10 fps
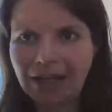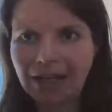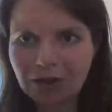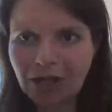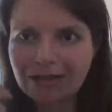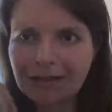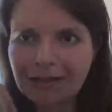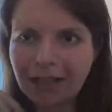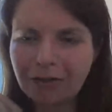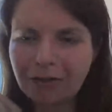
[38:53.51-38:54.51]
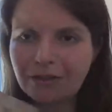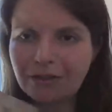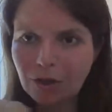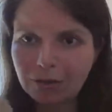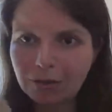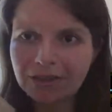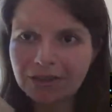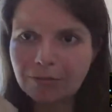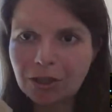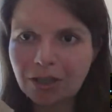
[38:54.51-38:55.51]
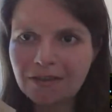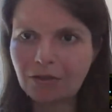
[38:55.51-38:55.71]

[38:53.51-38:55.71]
I also had a slide on the gross emissions,